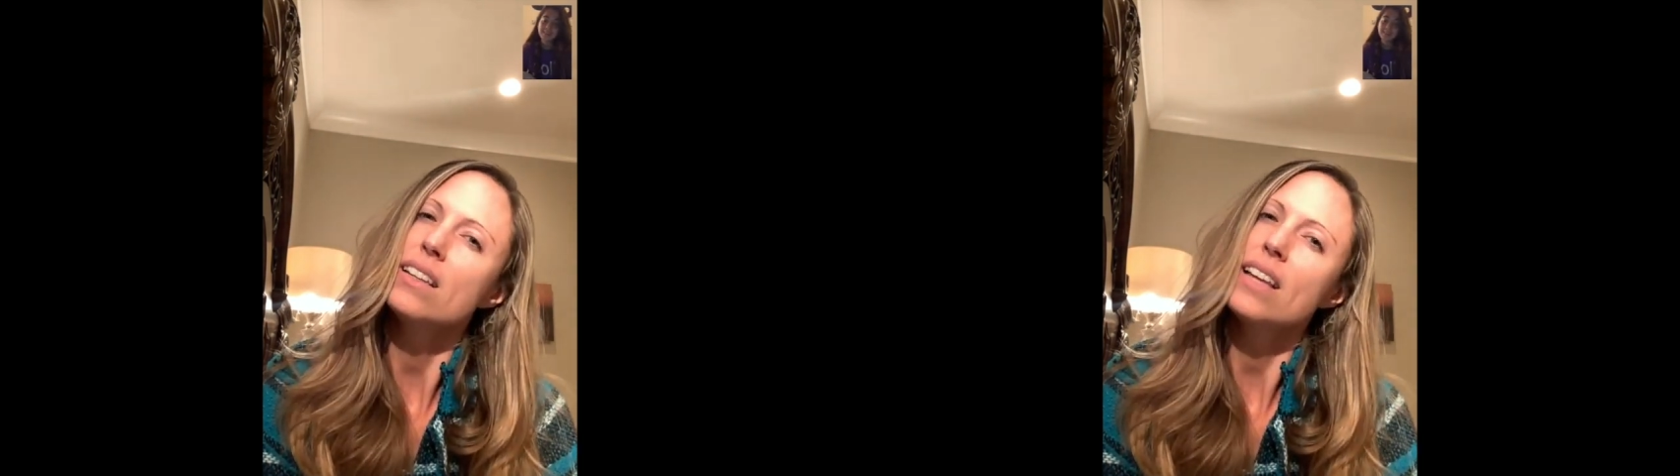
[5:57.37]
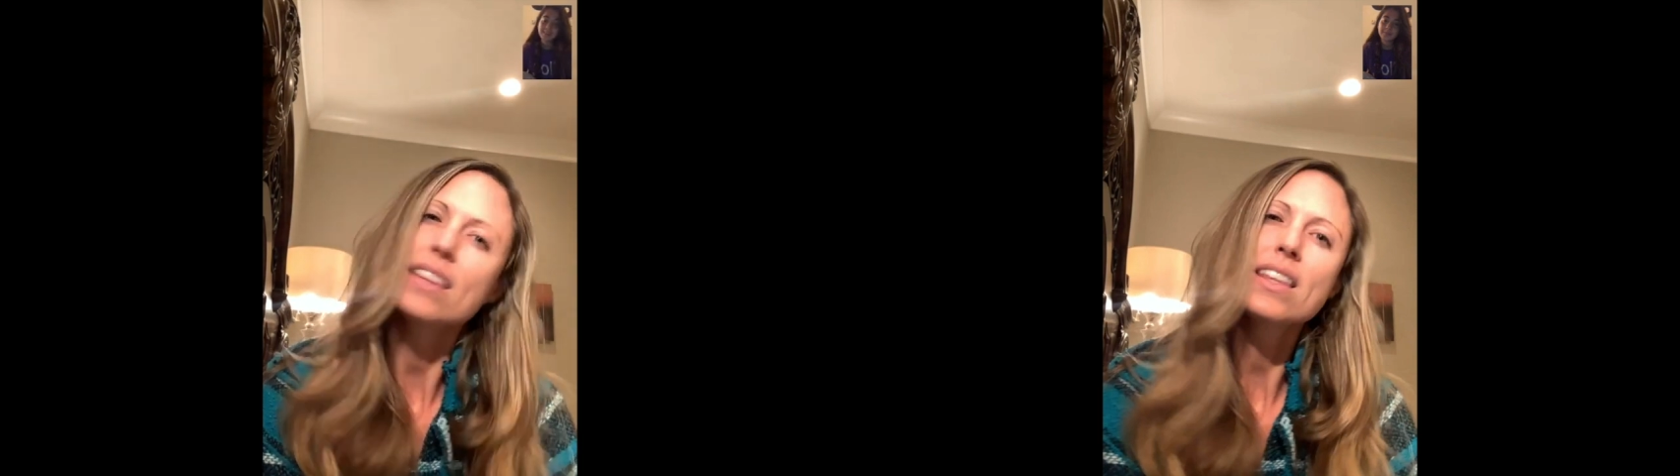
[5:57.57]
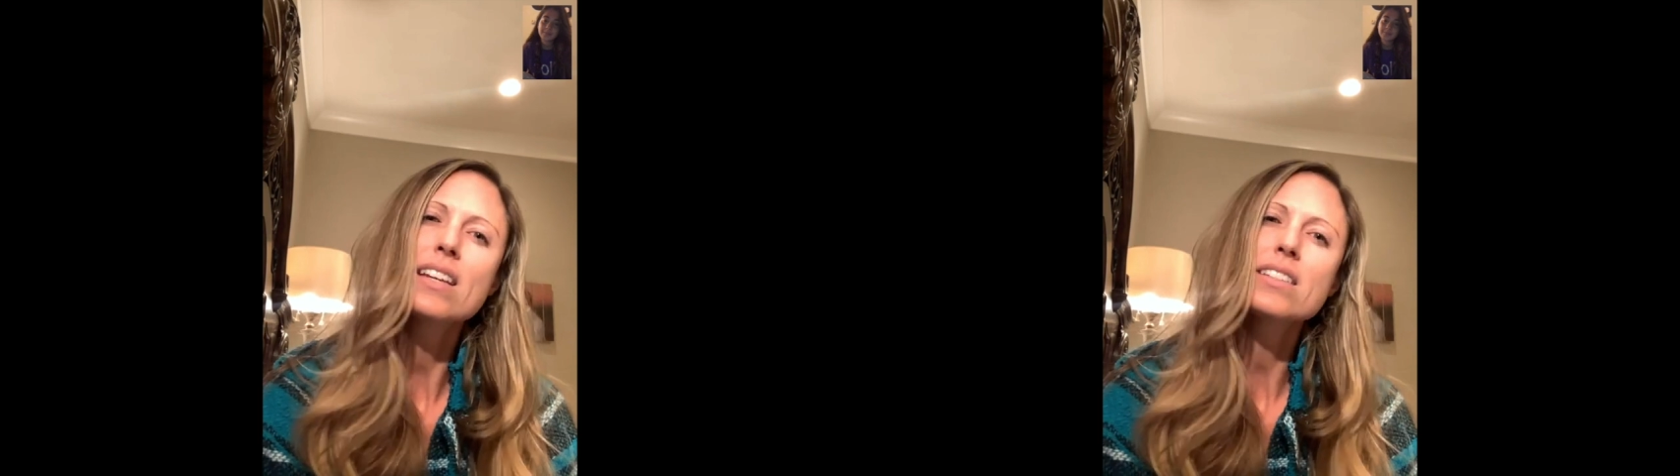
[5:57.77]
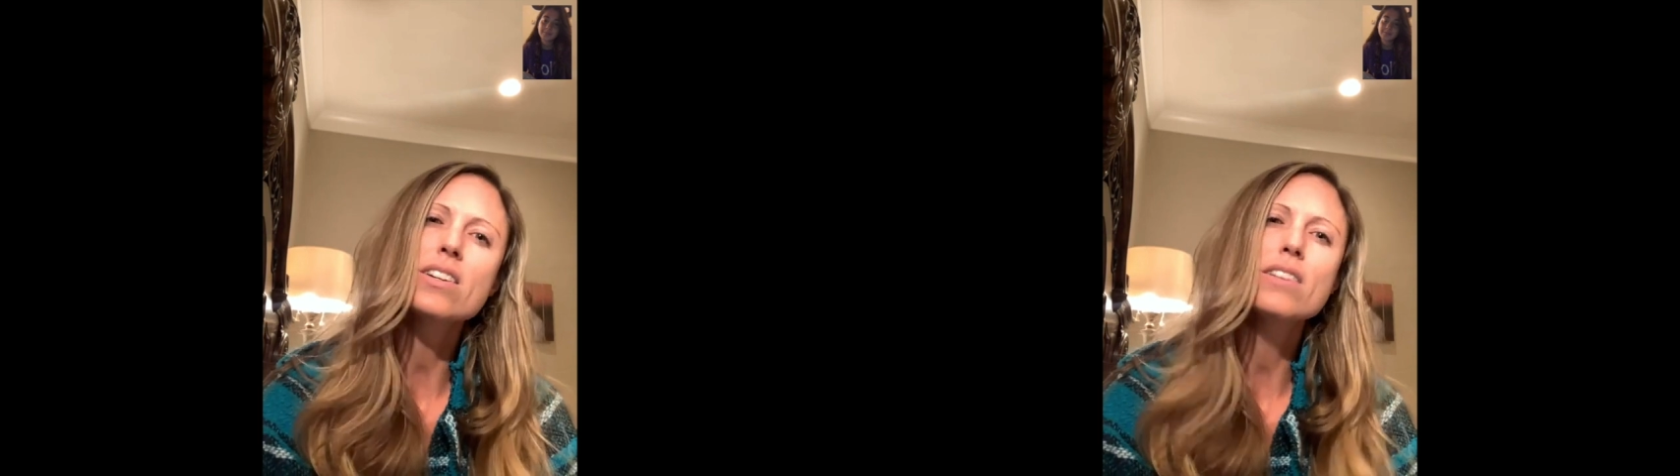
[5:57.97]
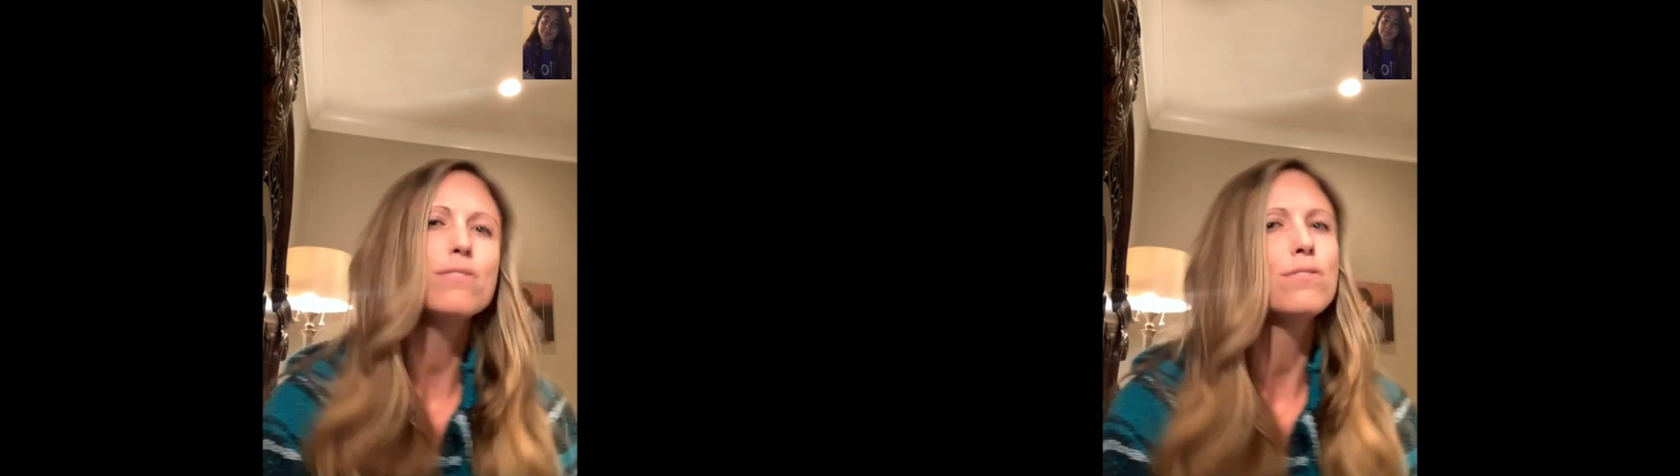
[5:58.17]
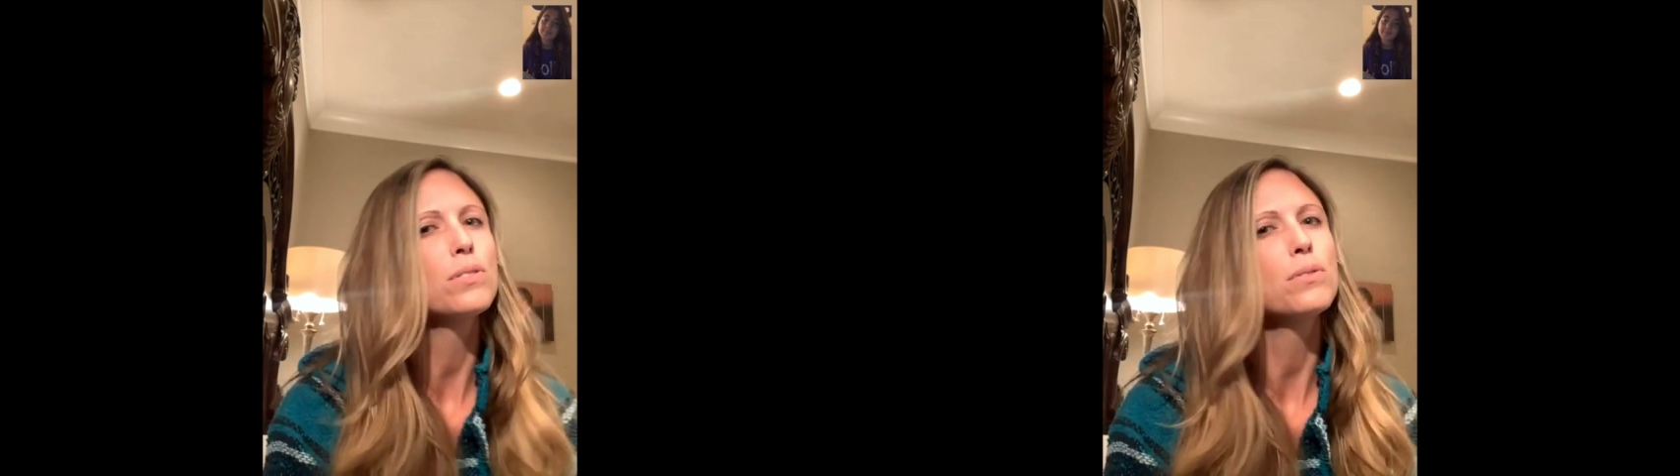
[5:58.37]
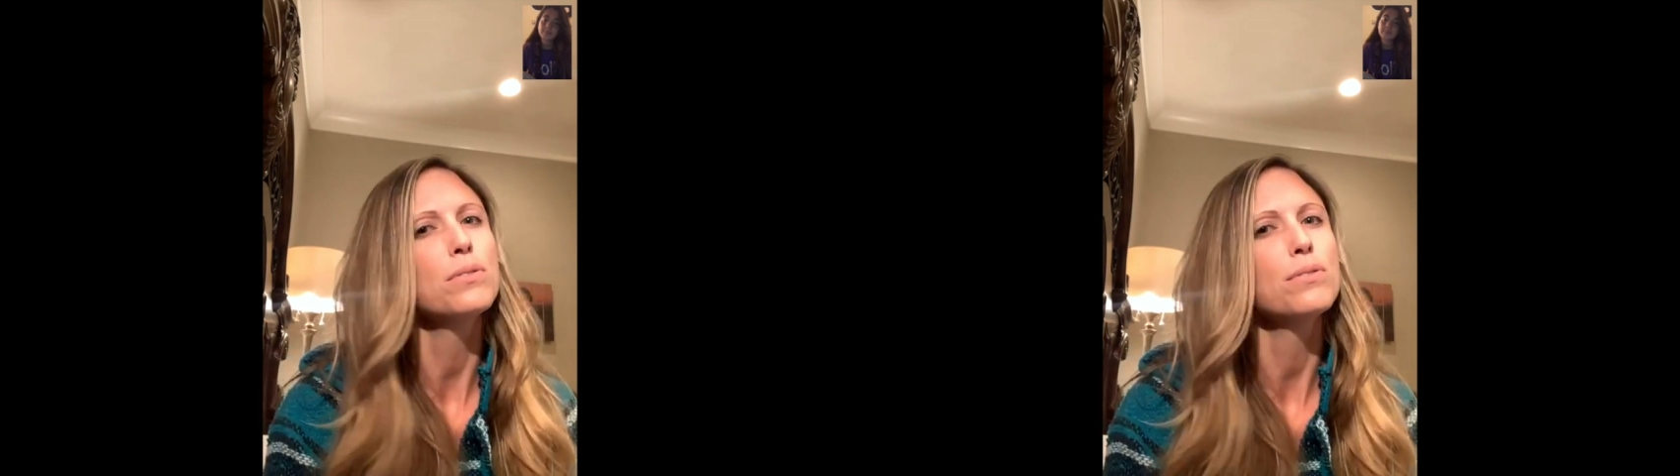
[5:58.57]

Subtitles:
I think it's called,